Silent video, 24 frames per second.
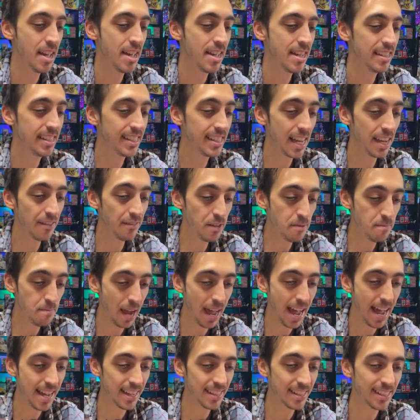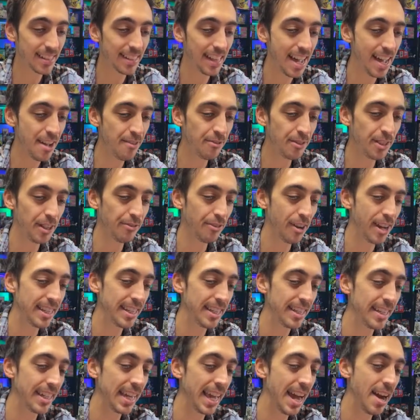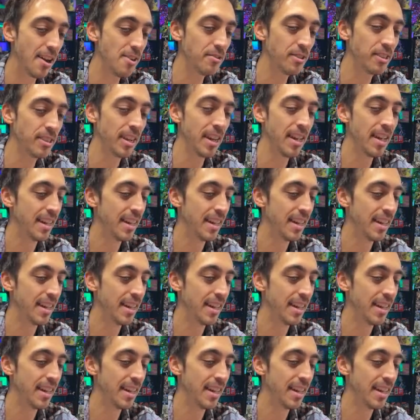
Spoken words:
7 packs left, if I can count.